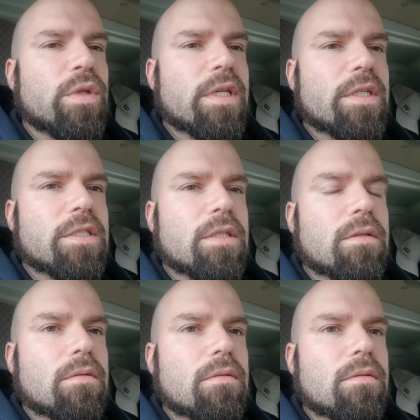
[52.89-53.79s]
this
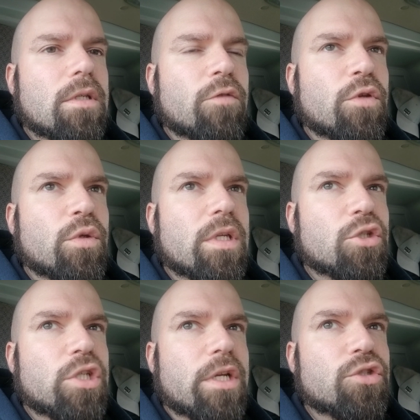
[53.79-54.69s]
if you didn't
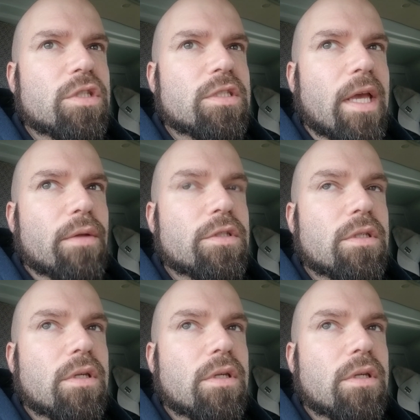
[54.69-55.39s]
change the sounds?